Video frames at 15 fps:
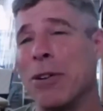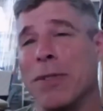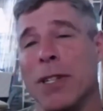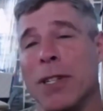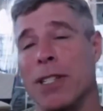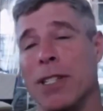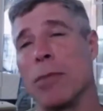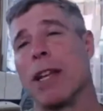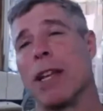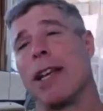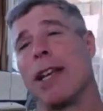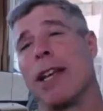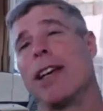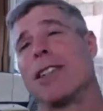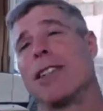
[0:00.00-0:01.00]
We've seen some
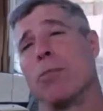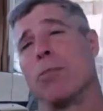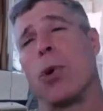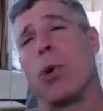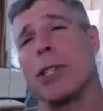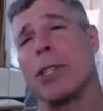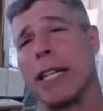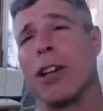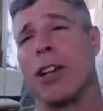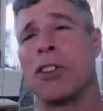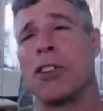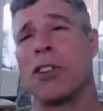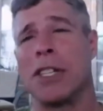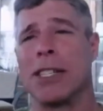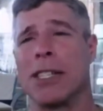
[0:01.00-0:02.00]
some poor
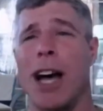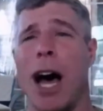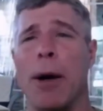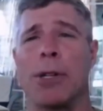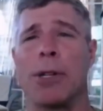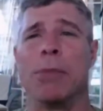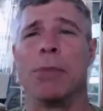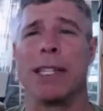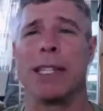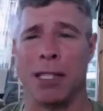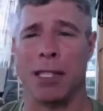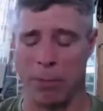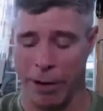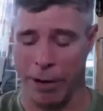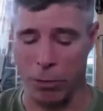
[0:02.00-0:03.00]
technologies adopted because
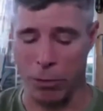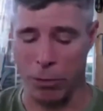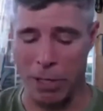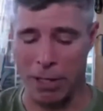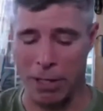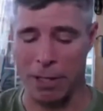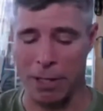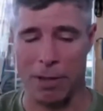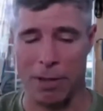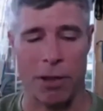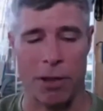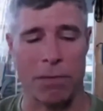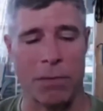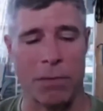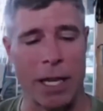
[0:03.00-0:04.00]
some loud voices
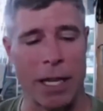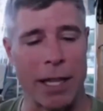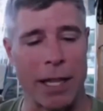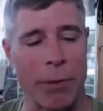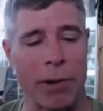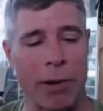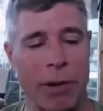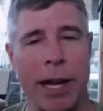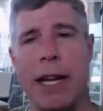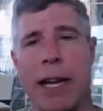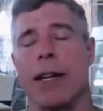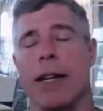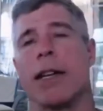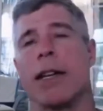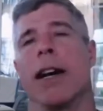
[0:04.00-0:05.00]
th- said they were
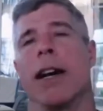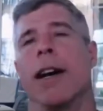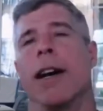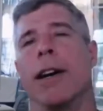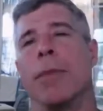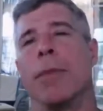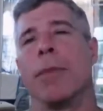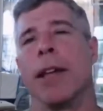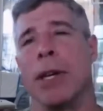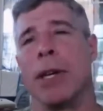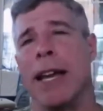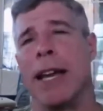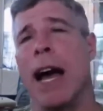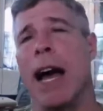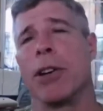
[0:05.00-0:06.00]
great, um, and we
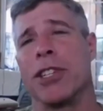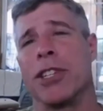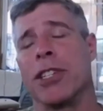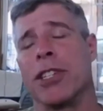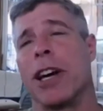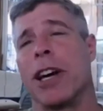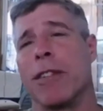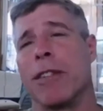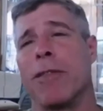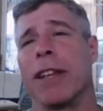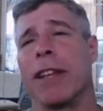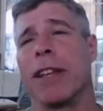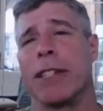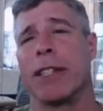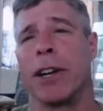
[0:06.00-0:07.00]
now are just kind of
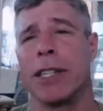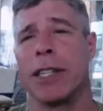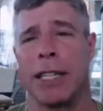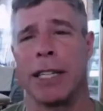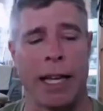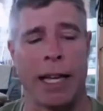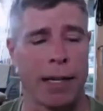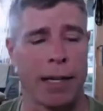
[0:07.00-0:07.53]
finally starting to get